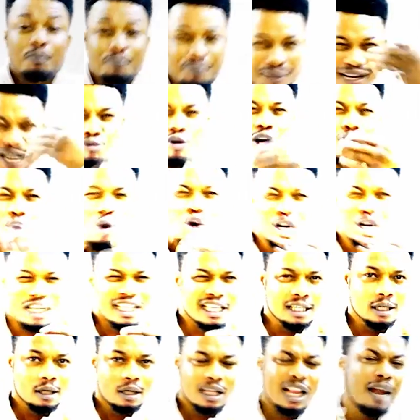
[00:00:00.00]
Bring your
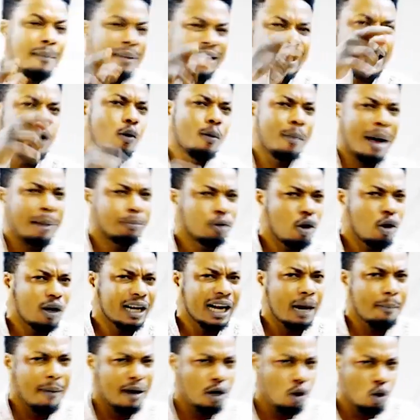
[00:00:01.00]
lotion. Let me tell you, I'm
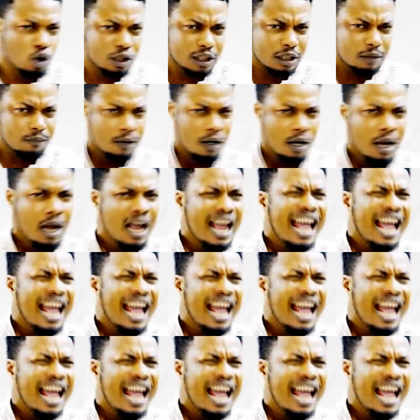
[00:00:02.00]
talking about lotion.